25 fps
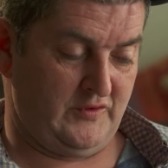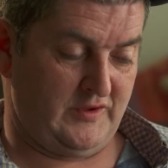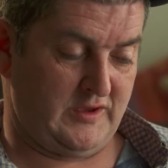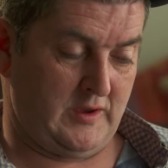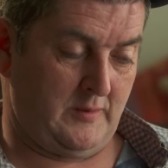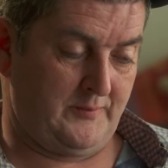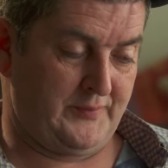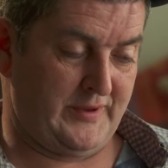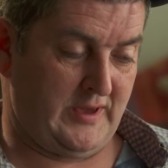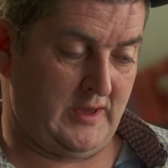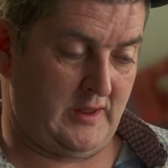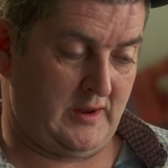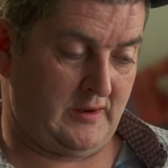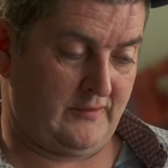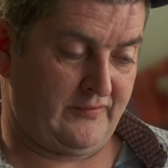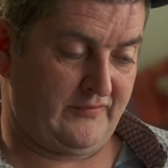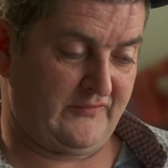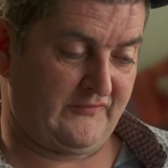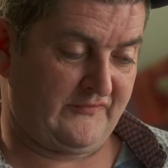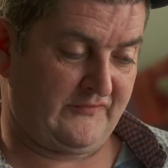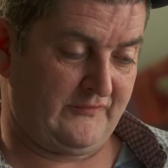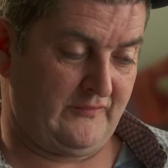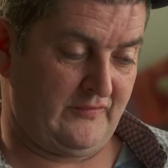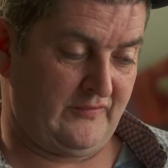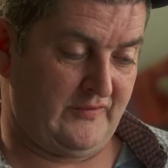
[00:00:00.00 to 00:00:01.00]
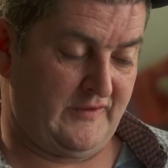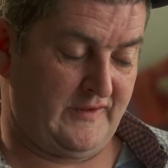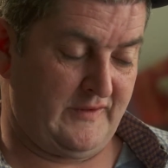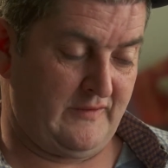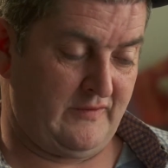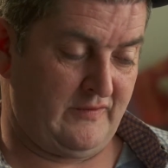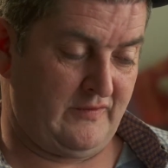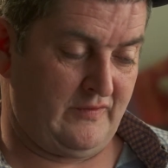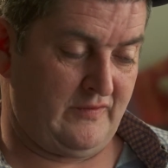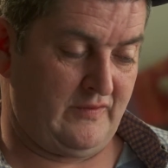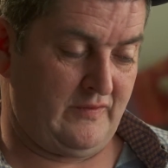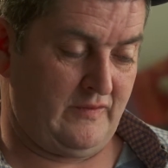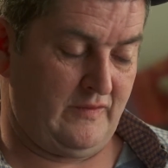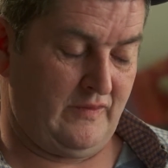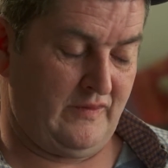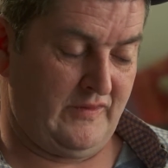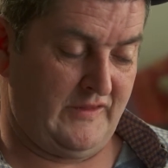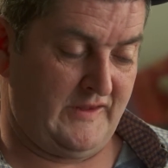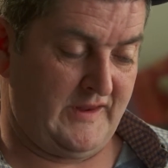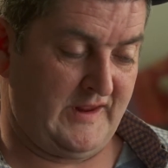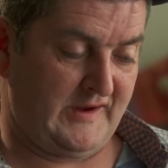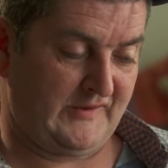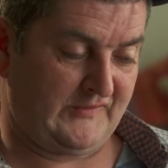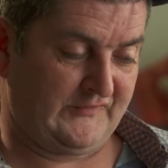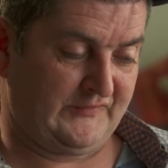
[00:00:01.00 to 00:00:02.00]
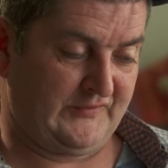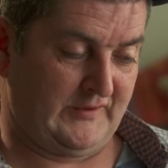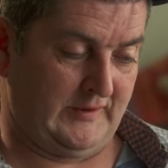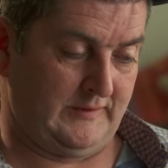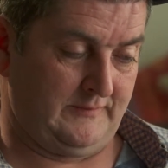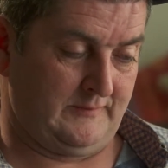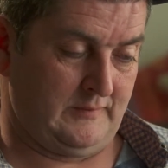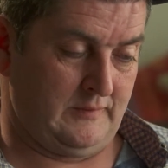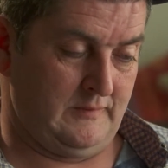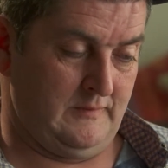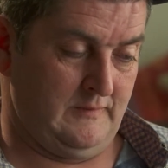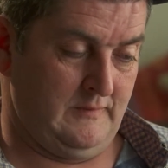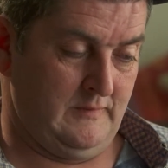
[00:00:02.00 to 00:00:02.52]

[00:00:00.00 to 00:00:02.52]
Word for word: you get better the, the next time.